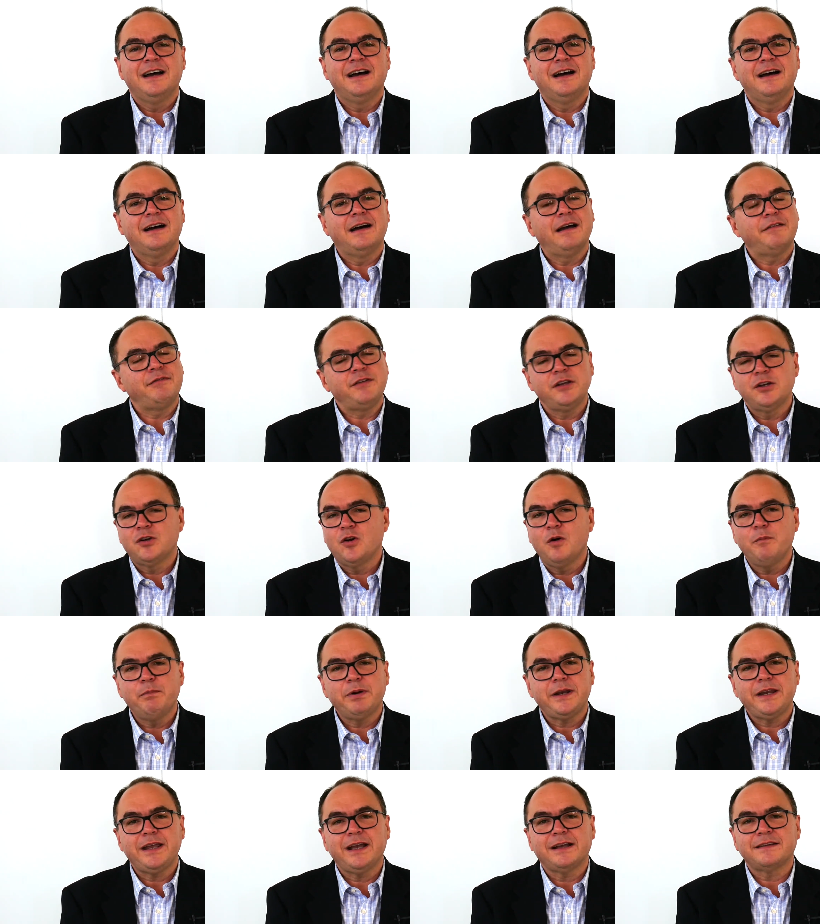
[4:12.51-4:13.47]
I
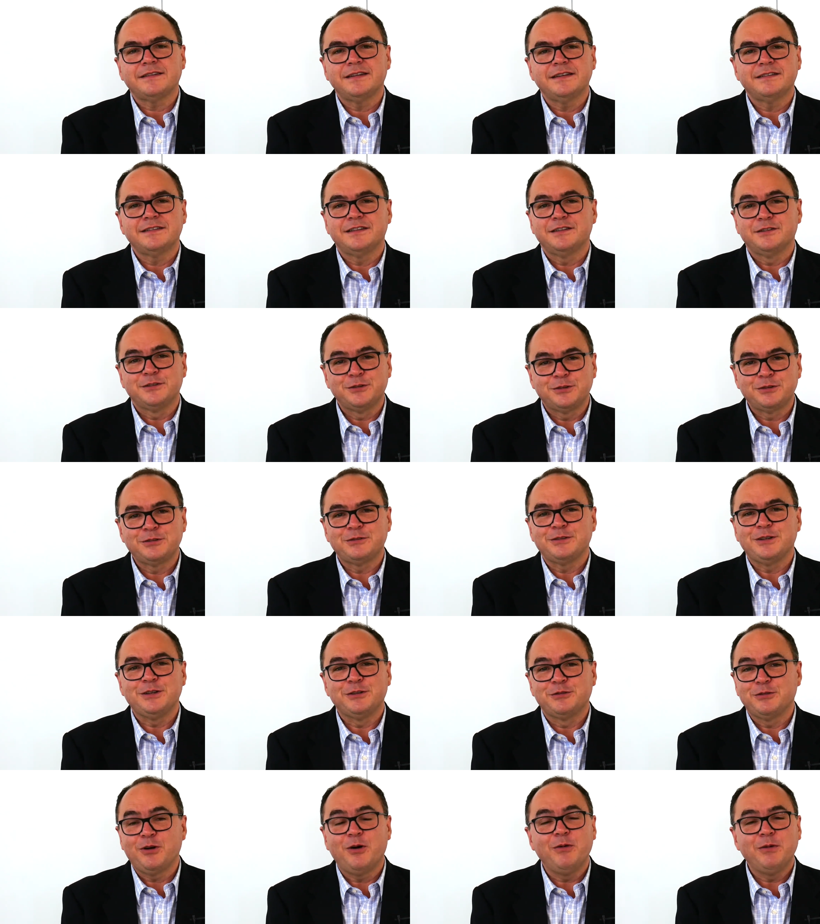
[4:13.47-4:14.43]
think company access
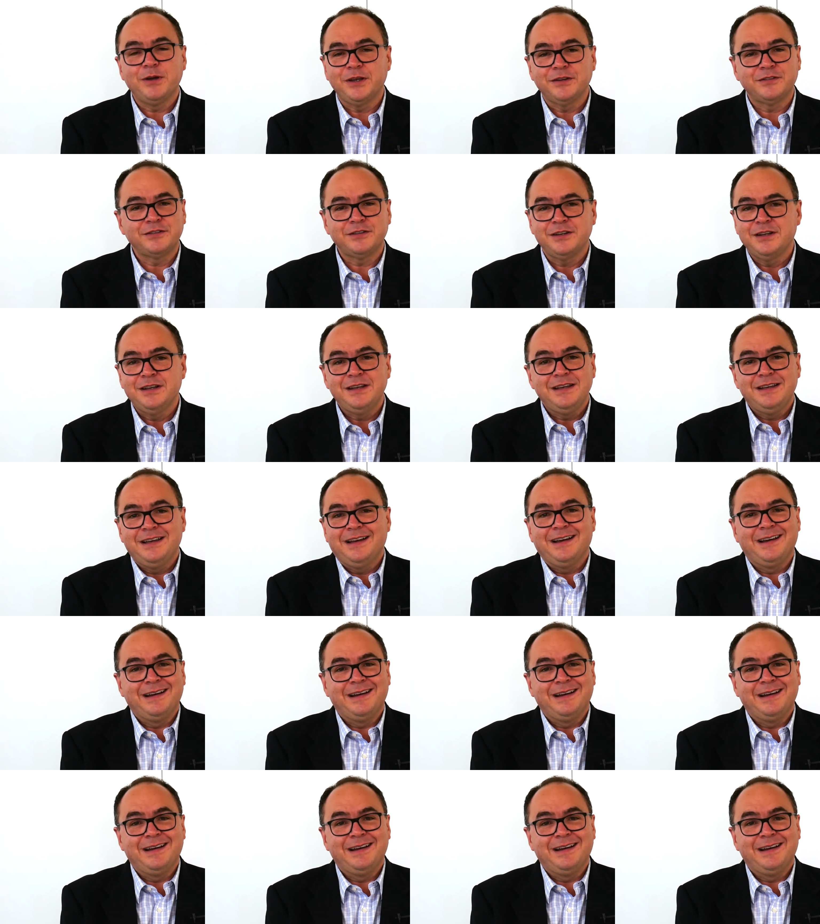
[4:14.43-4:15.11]
is always